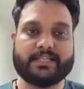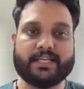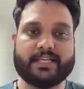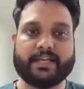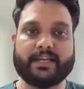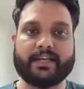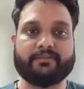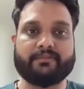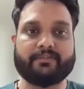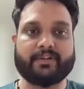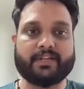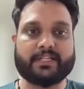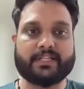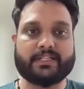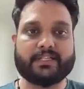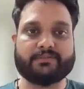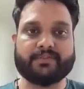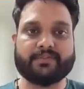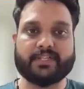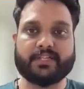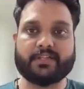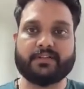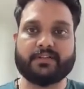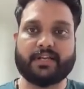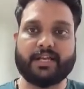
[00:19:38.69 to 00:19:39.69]
Second one is
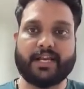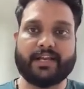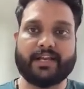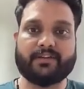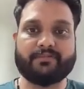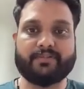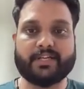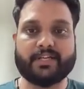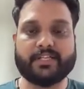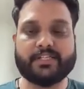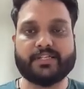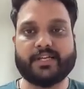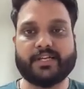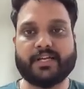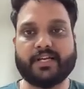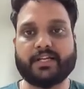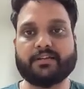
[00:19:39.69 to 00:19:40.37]
with client fetcher,